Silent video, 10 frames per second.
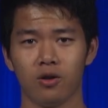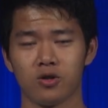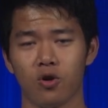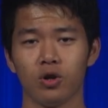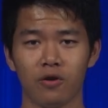there's
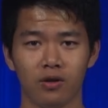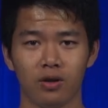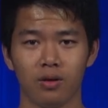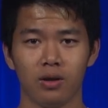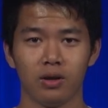a whole different
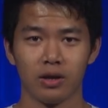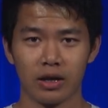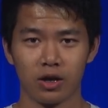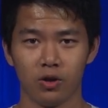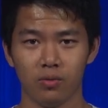
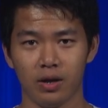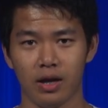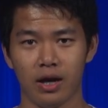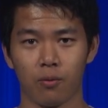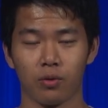lingo,
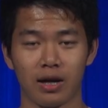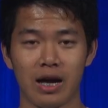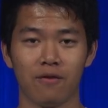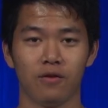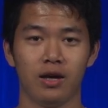and we're going to have